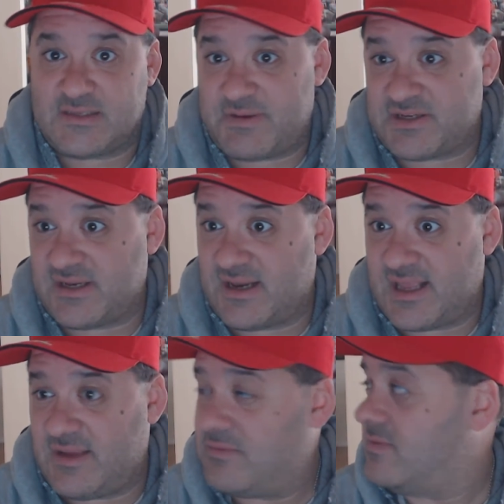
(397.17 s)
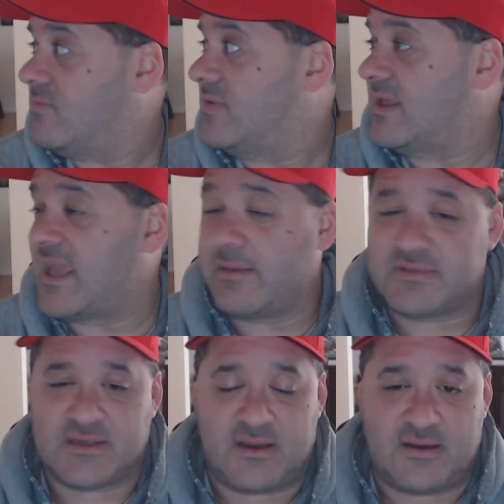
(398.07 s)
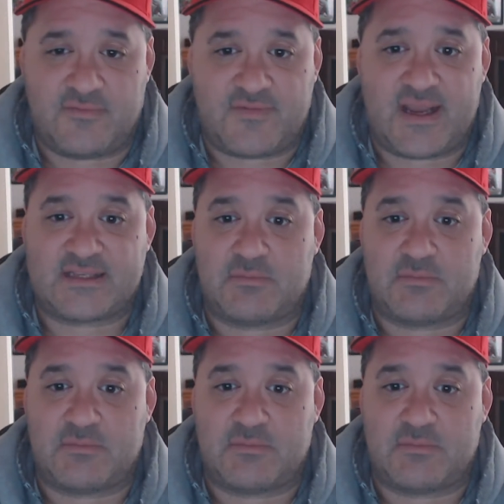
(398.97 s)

especially today with the games on Fox.